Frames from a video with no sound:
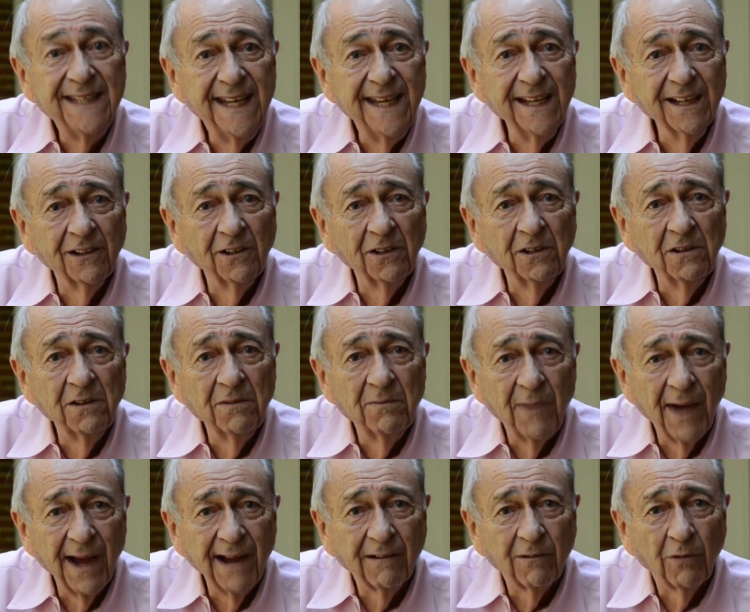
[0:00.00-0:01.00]
kill
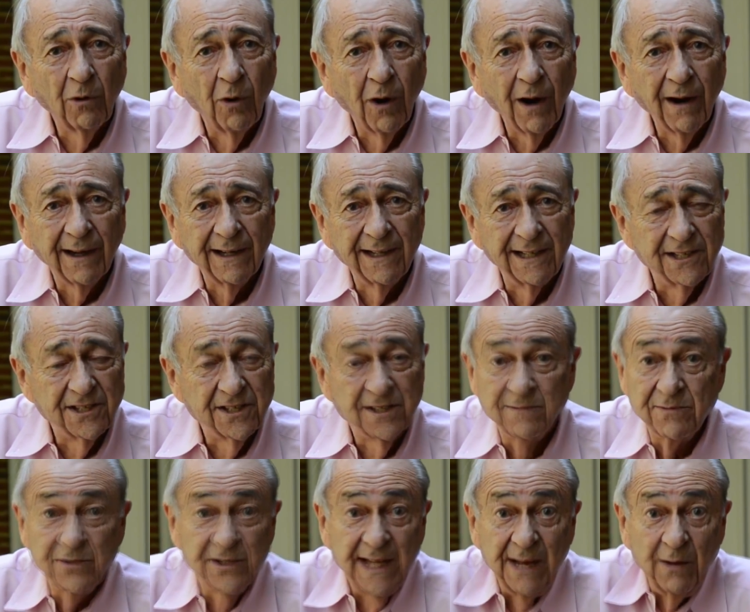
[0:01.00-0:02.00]

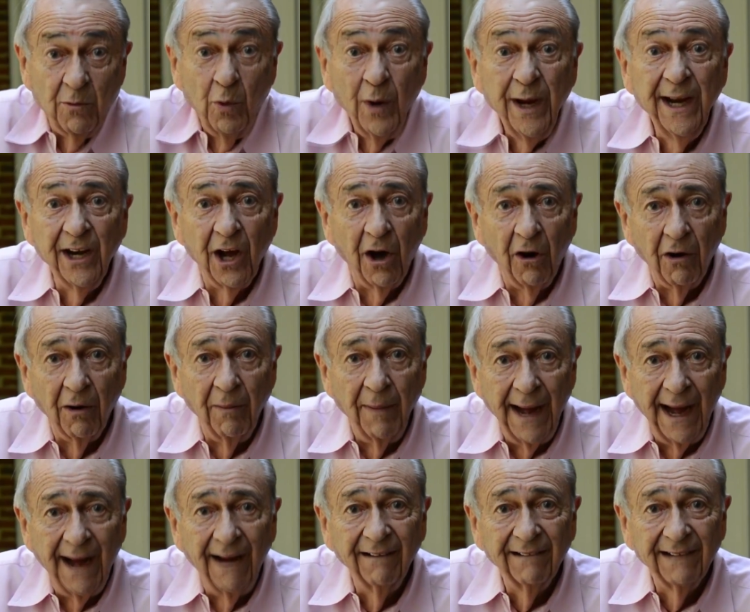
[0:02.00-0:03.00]
microorganisms that we know
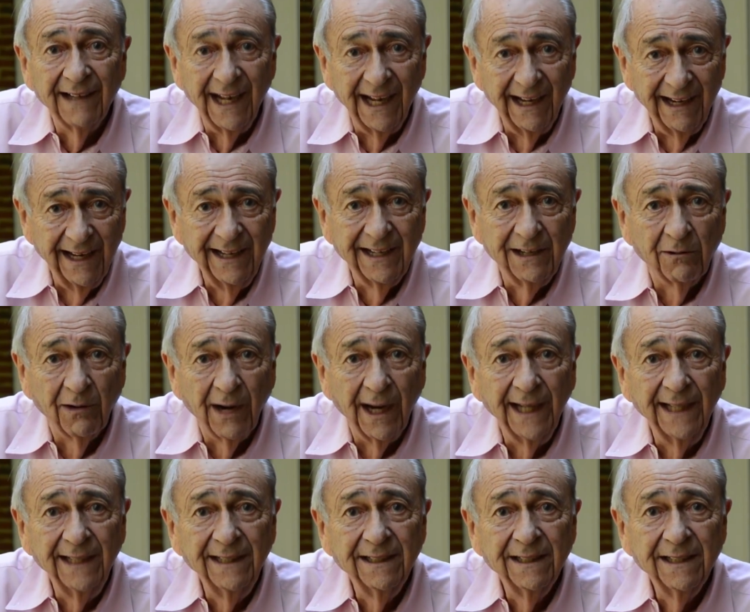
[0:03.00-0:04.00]
about, at any
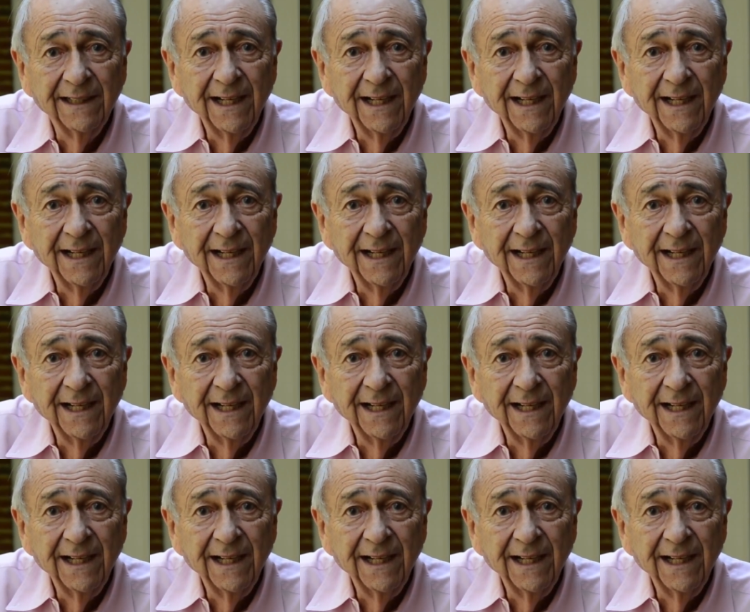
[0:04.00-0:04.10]
rate,